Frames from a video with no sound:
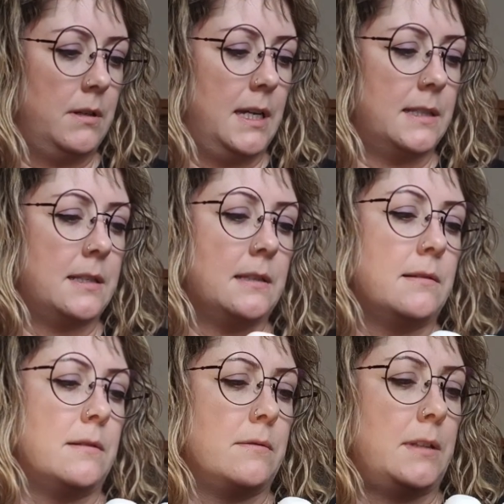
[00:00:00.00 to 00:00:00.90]
It's
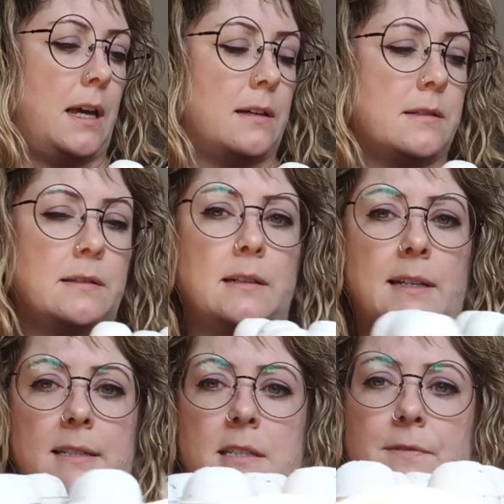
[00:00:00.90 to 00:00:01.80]
a little
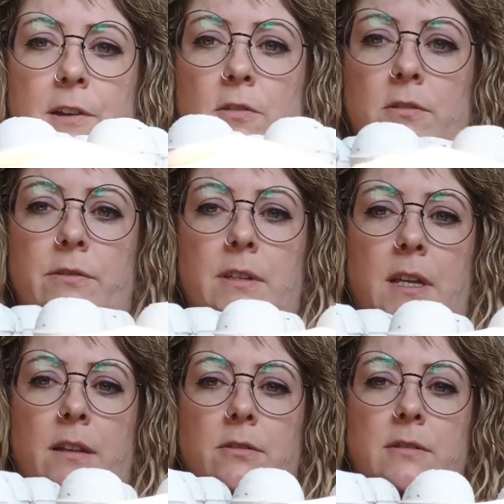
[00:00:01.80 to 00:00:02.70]
less spherical than
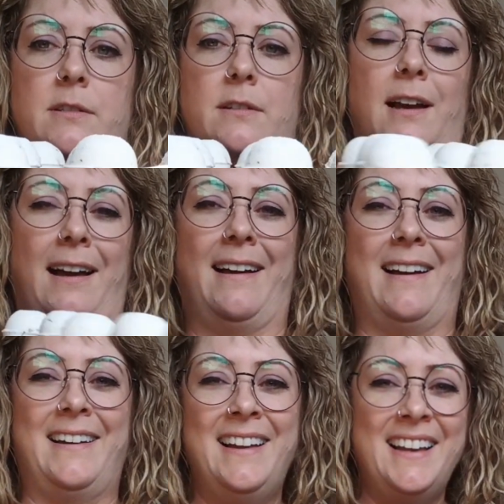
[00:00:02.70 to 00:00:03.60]
the others.
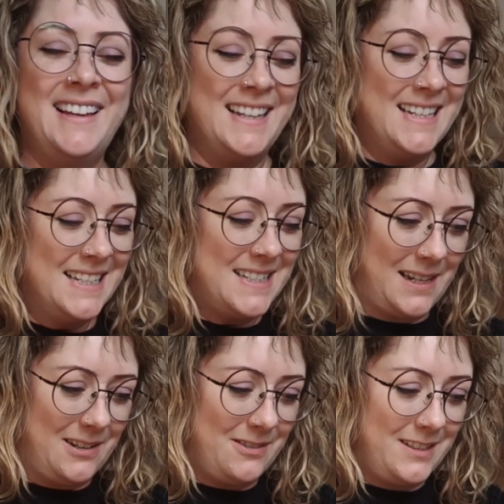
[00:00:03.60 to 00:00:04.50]

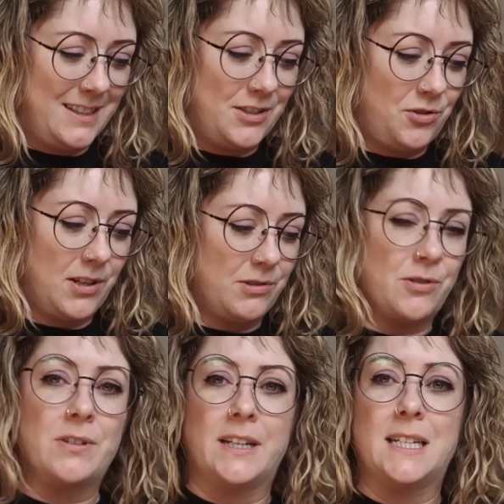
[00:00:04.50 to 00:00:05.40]
So the trick
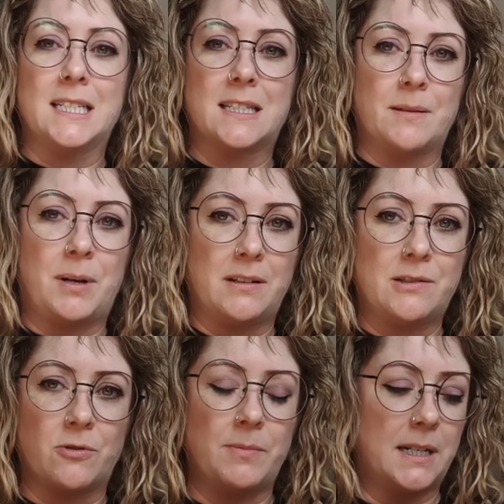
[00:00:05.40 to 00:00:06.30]
truly is the
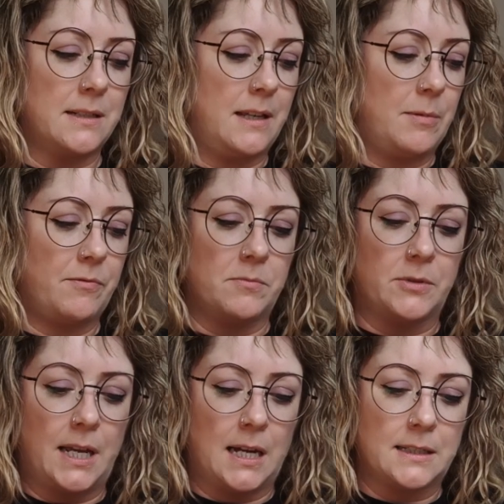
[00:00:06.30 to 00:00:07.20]
polysorbate to keep it from
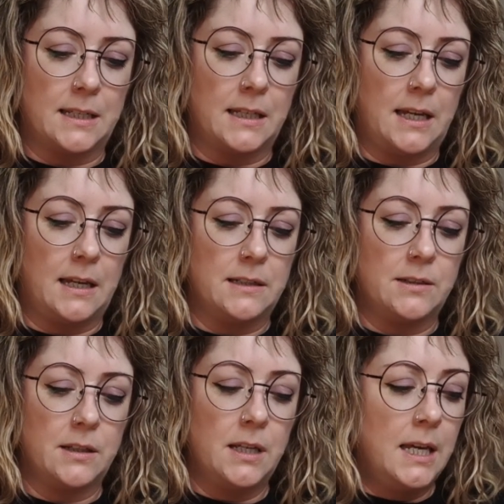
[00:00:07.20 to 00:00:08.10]
reacting.
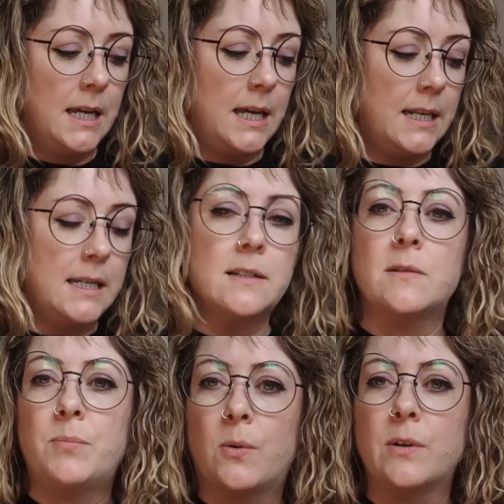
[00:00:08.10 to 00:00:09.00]
And it
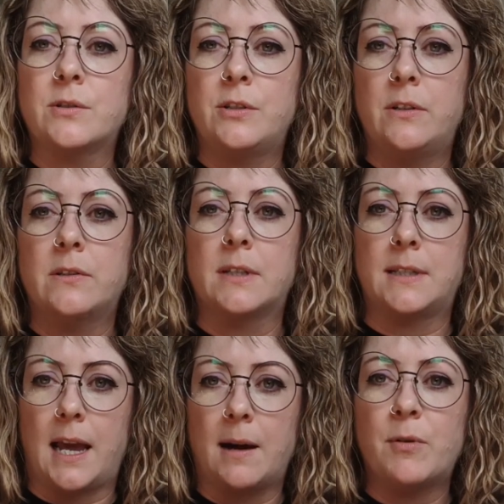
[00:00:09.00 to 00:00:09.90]
is important to use a
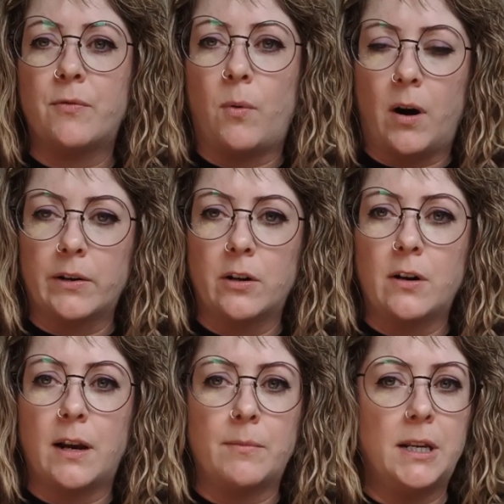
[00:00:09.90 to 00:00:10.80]
dab of
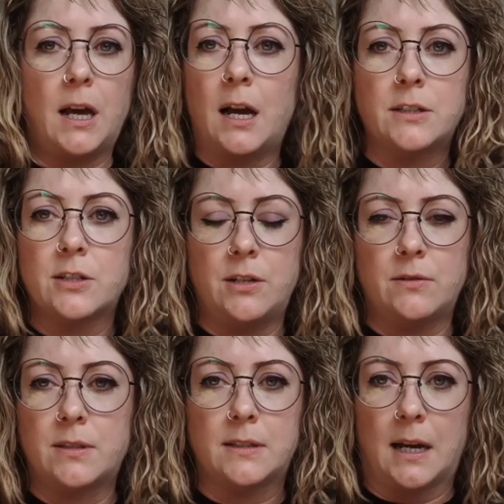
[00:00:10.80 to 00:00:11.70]
water. And I mean, I just
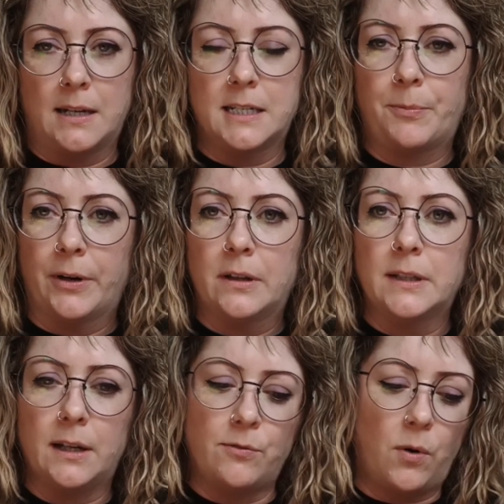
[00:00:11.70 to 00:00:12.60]
used a tiny
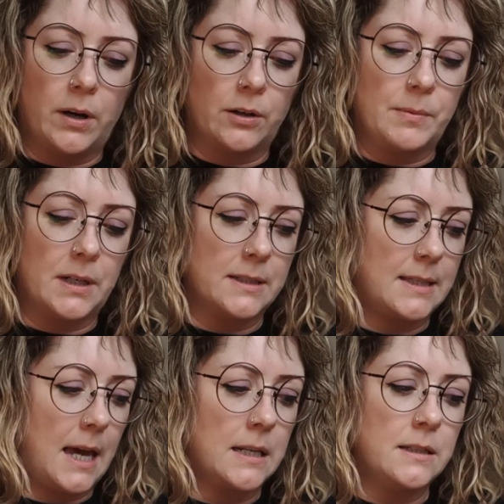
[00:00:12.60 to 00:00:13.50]
sprinkling of water
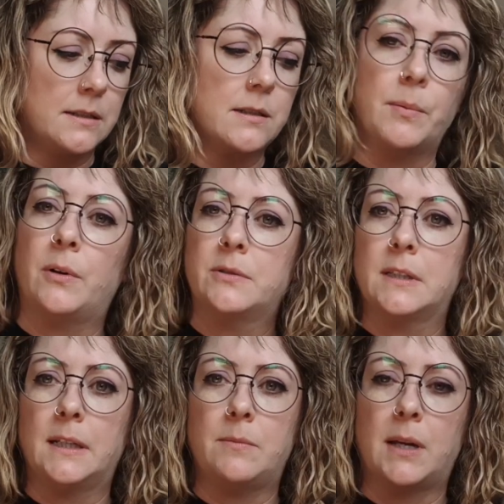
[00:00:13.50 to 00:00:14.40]
because that
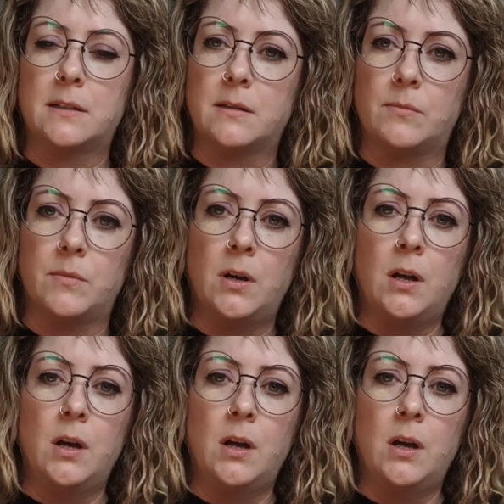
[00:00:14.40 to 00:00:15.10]
supposedly makes them